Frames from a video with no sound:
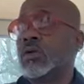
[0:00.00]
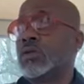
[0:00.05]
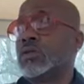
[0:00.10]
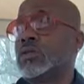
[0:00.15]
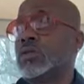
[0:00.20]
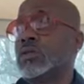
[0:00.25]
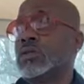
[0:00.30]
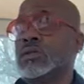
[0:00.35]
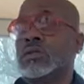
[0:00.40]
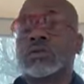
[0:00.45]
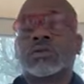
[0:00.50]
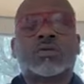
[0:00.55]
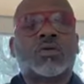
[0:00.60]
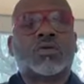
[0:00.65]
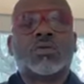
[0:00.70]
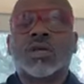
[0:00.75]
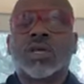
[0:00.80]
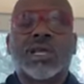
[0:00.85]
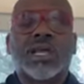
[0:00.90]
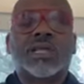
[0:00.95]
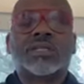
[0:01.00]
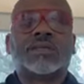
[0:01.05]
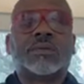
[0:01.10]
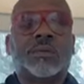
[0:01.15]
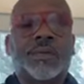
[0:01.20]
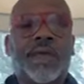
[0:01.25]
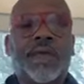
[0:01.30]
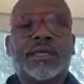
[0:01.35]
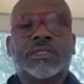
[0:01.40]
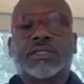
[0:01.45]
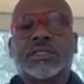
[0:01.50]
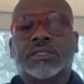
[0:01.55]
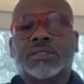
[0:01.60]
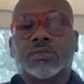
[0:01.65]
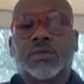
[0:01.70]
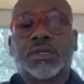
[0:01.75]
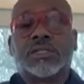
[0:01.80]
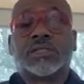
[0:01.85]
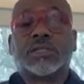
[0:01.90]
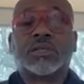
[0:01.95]
then don't look at it as a bad
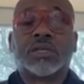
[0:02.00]
situation.